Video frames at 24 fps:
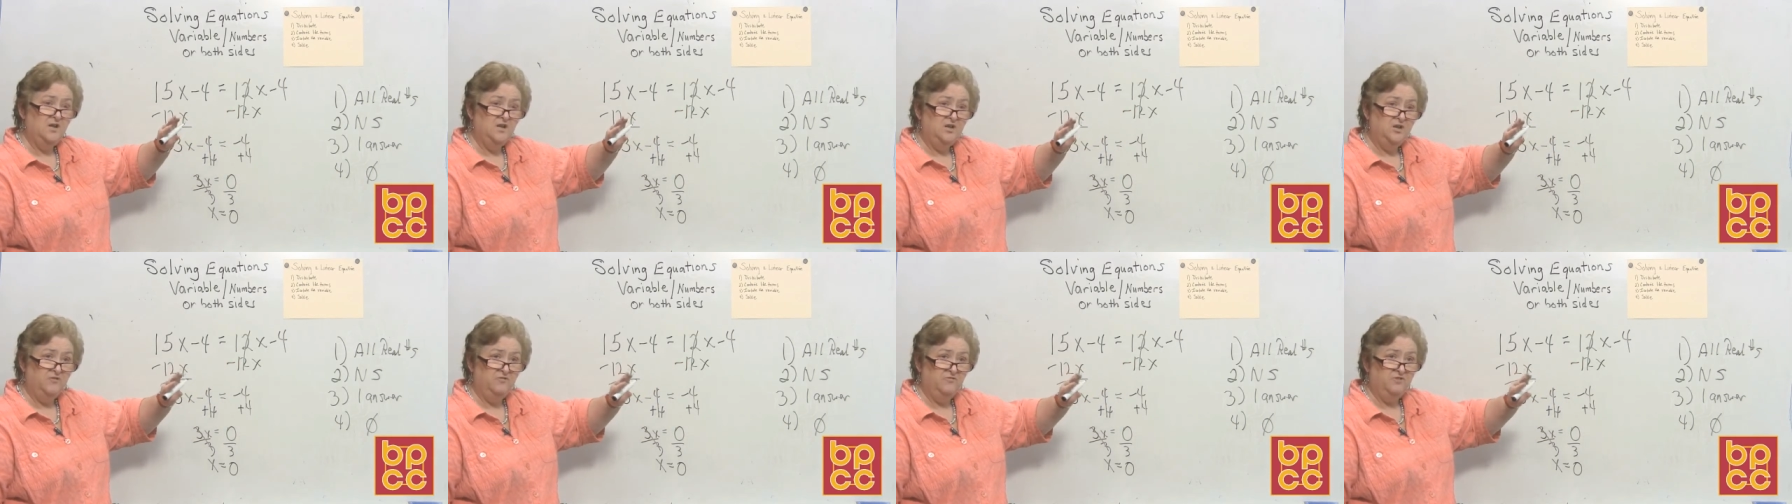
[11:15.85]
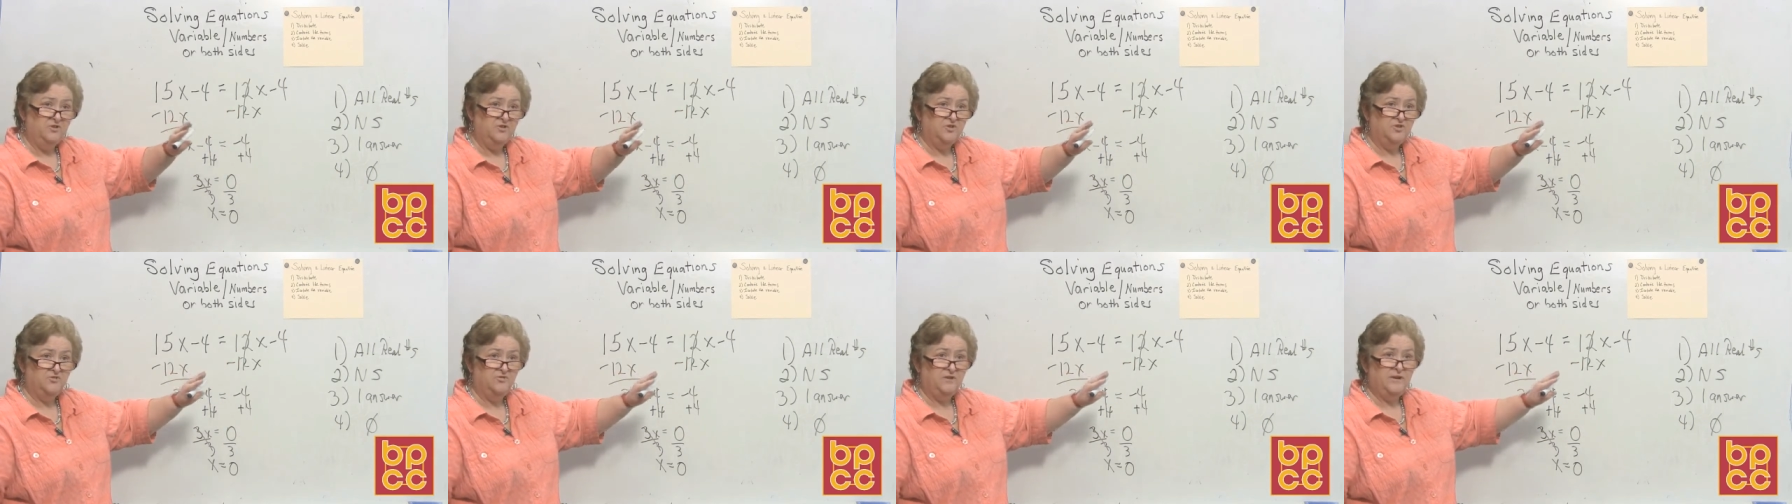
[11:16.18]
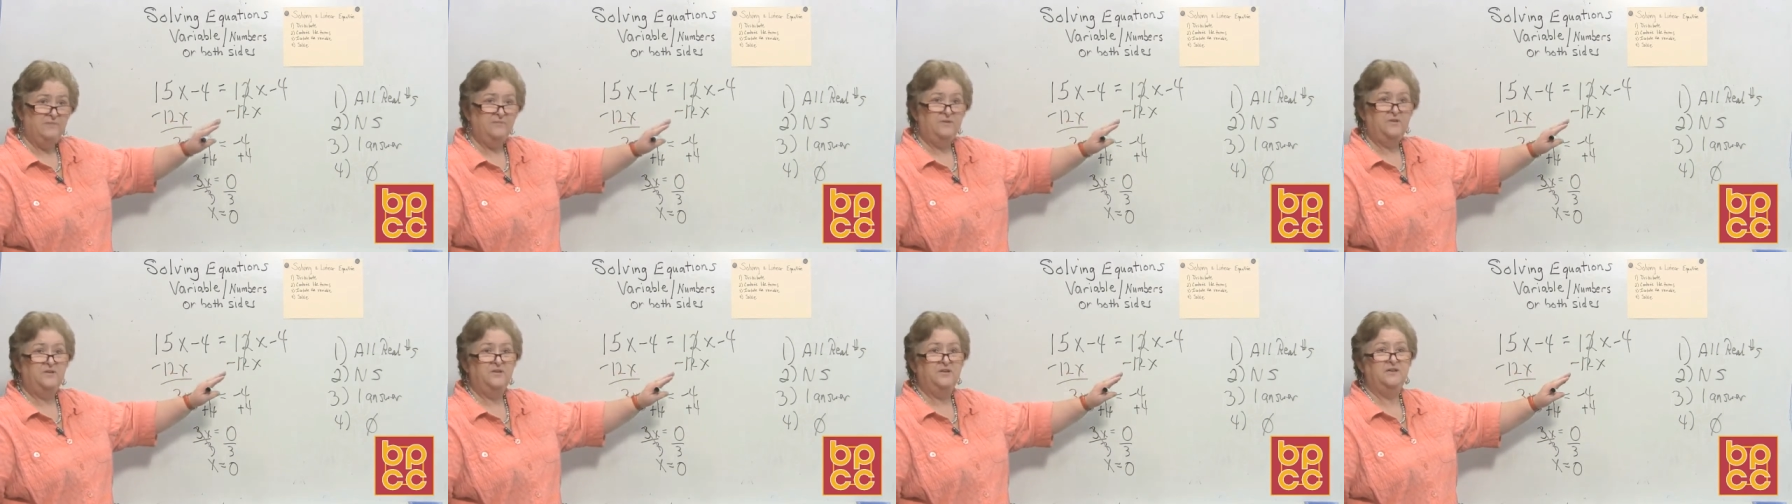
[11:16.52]
you've
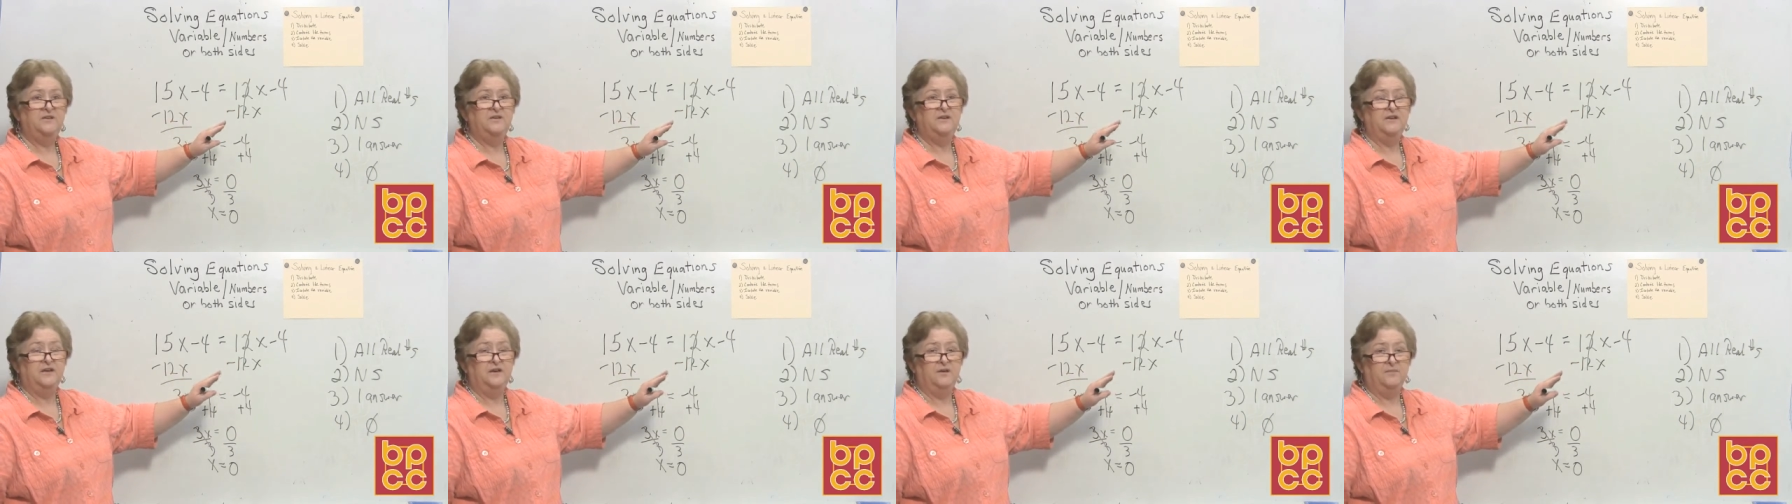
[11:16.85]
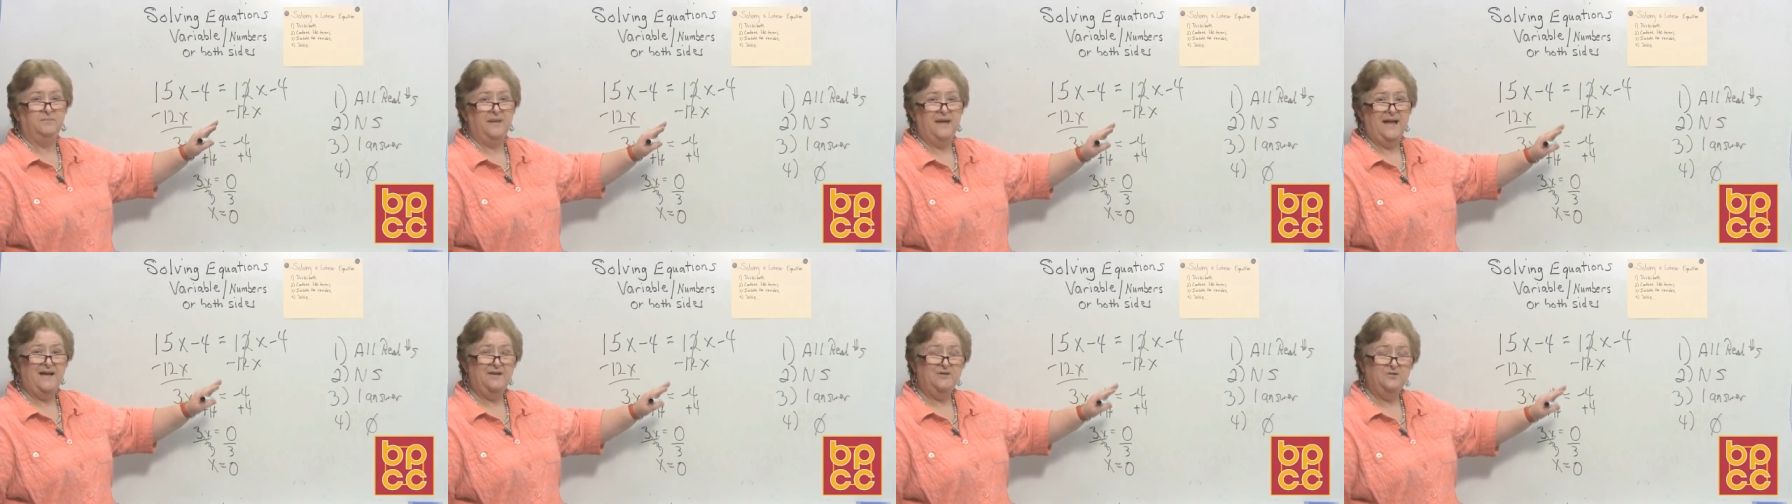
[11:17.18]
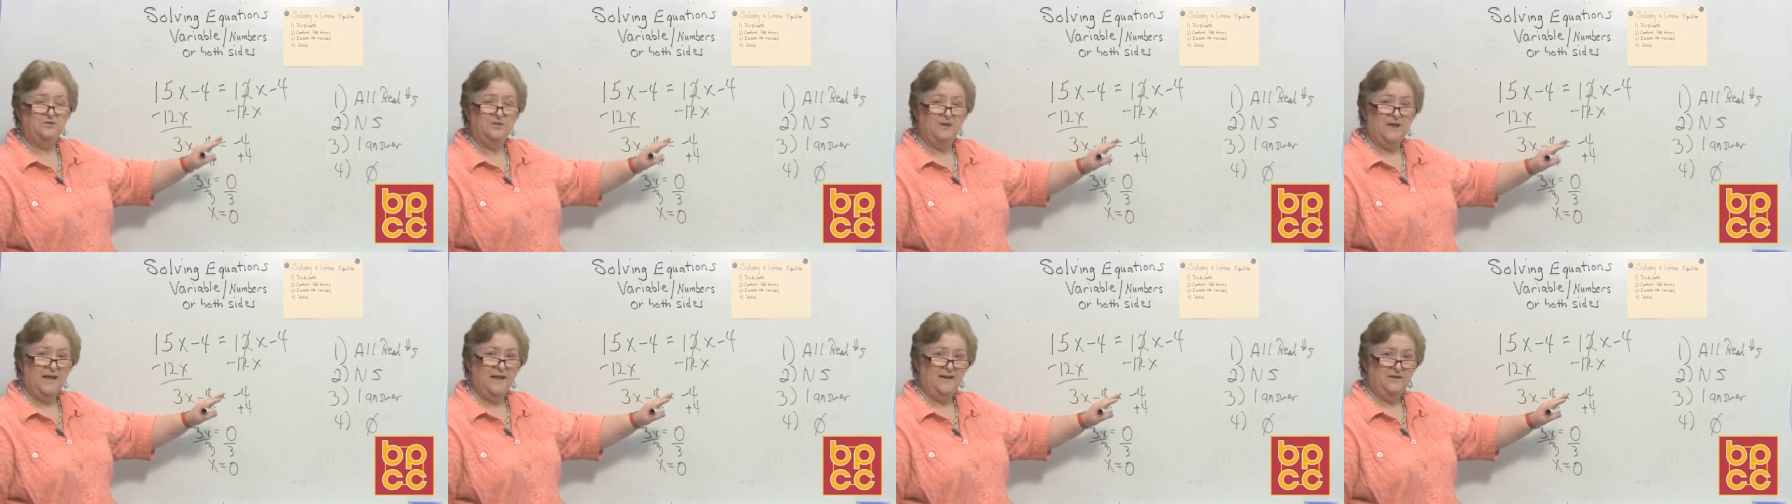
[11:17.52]
distributed and combined
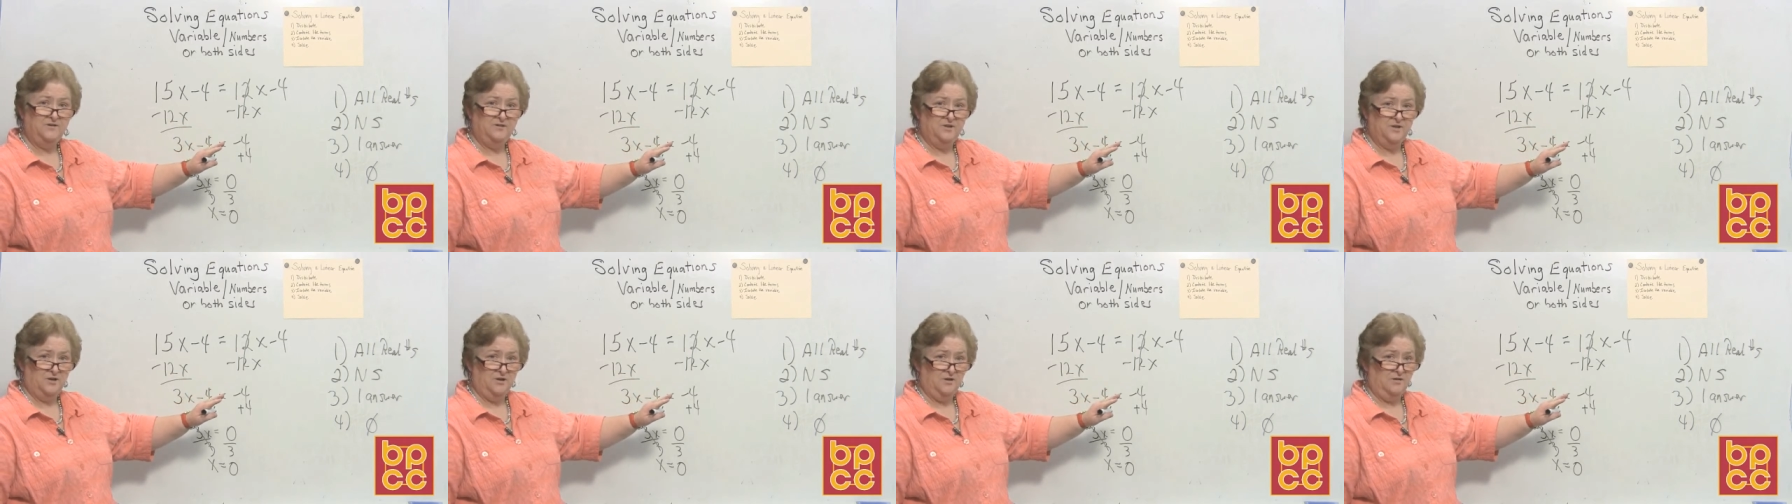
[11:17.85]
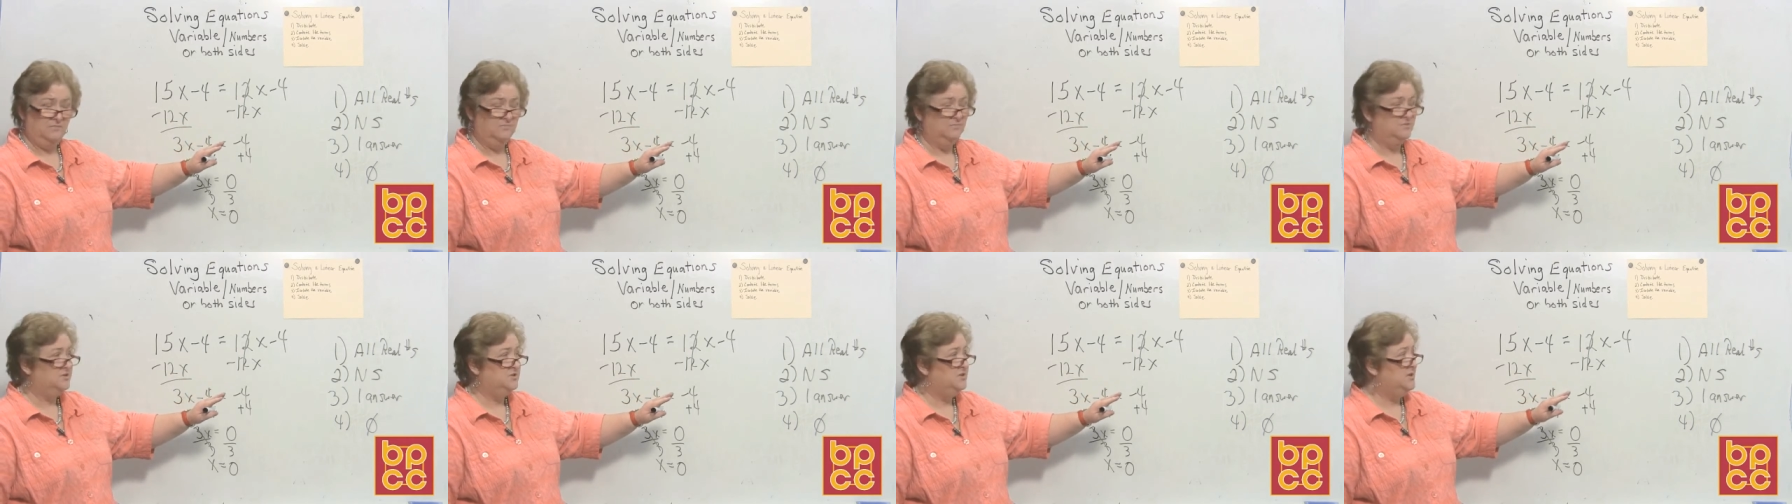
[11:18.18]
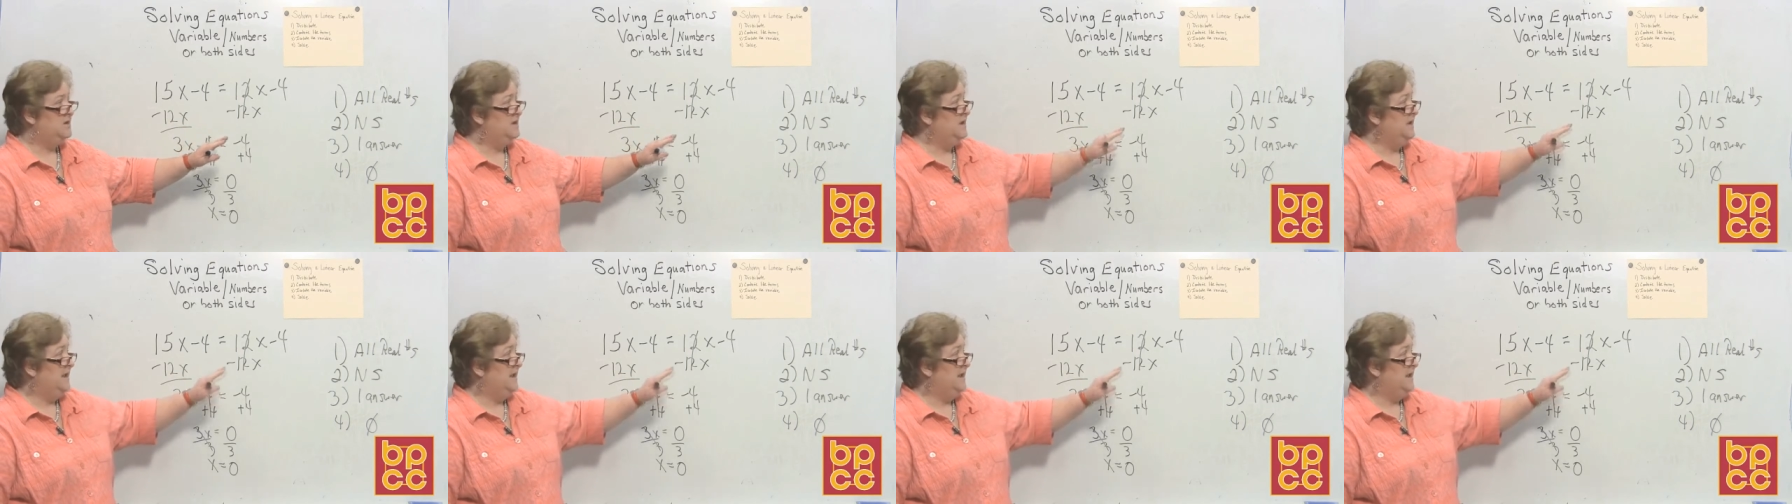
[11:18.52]
your like terms